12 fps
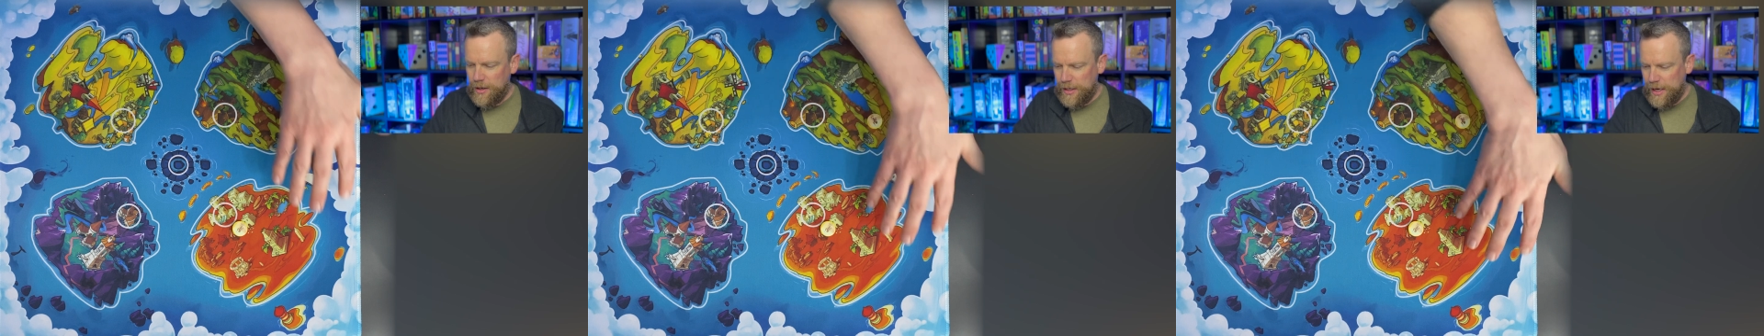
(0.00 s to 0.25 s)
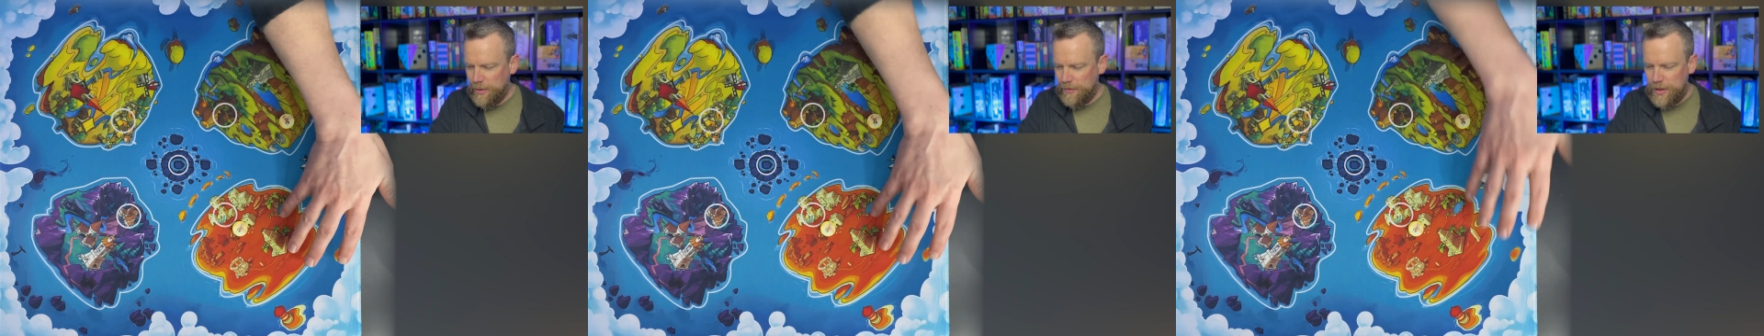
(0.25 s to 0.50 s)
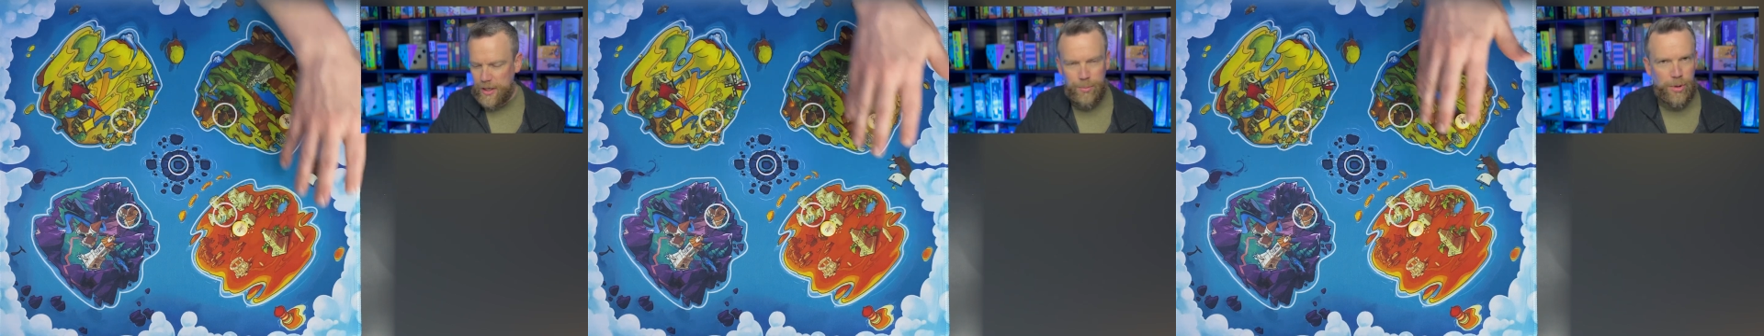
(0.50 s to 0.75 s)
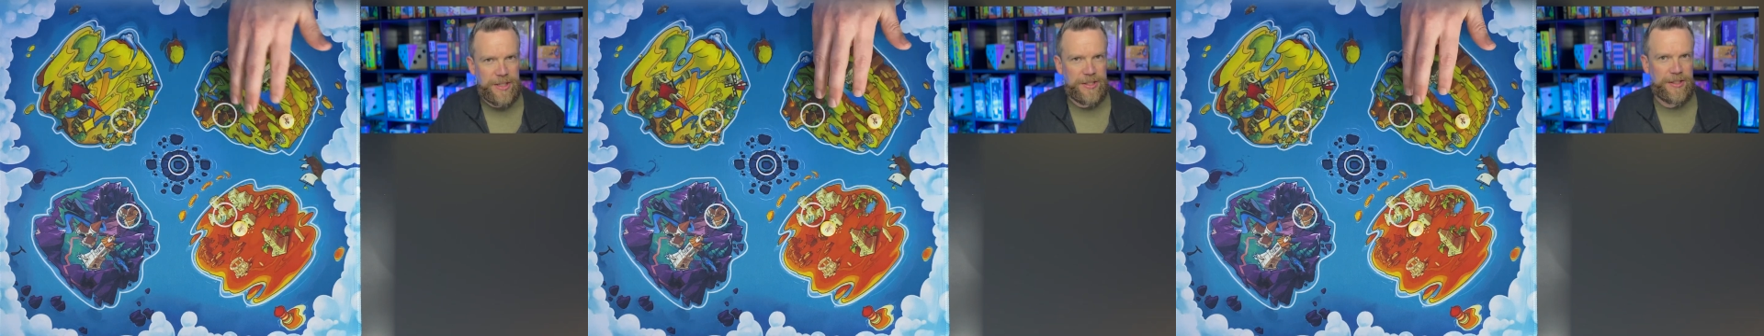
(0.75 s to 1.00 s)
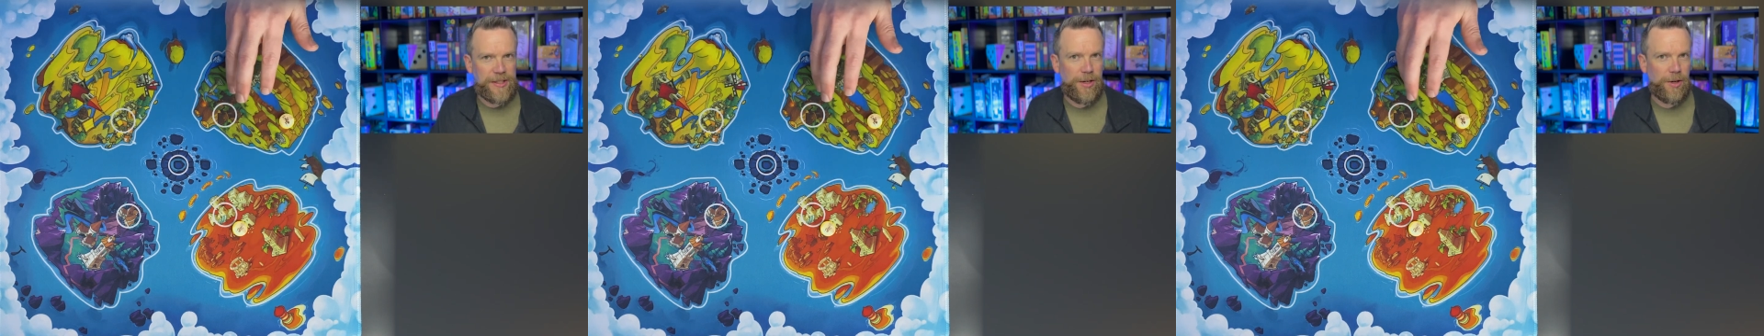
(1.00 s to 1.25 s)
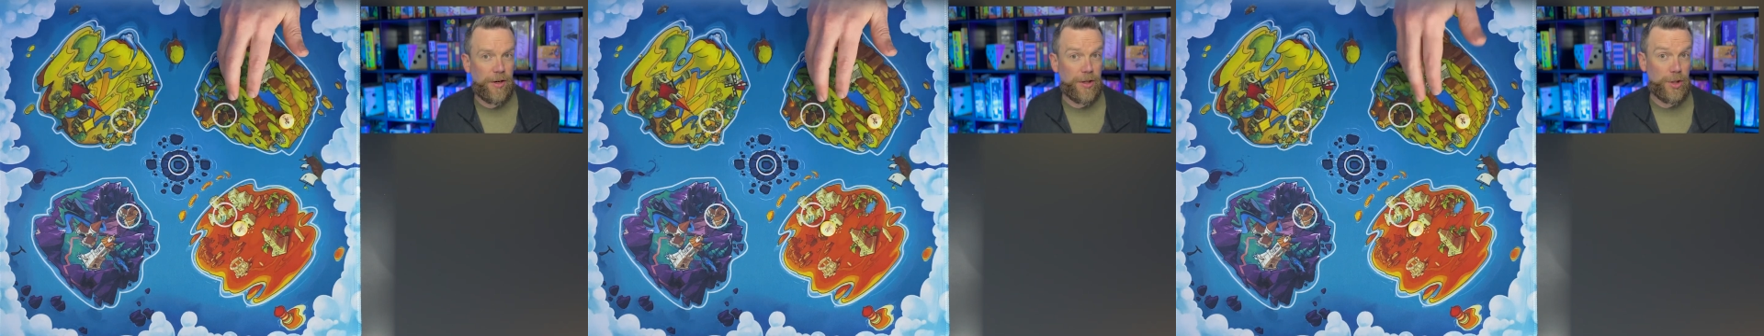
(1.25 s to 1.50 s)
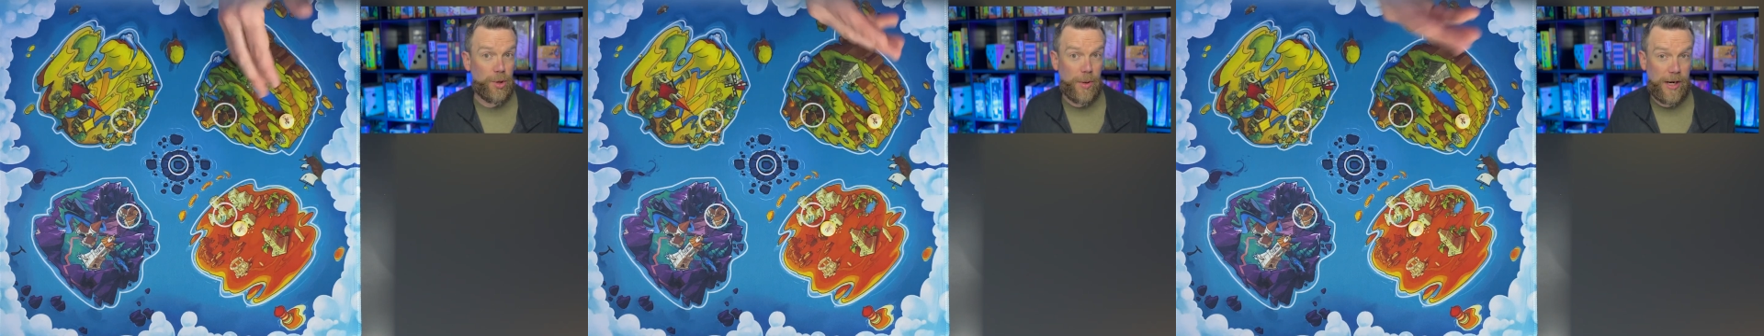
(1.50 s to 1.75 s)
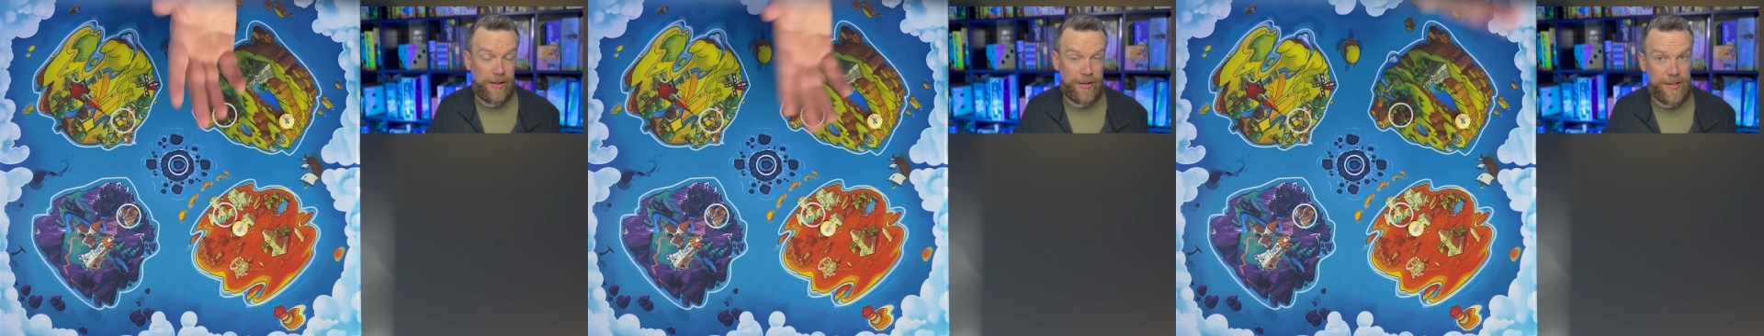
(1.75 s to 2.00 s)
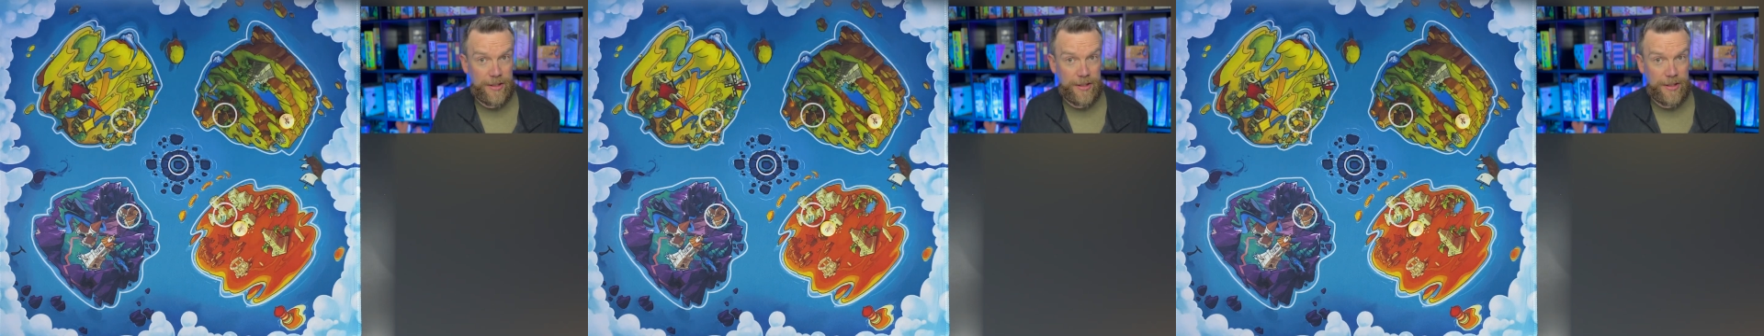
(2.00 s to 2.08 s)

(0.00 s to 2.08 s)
now I've got presence here on 2 islands.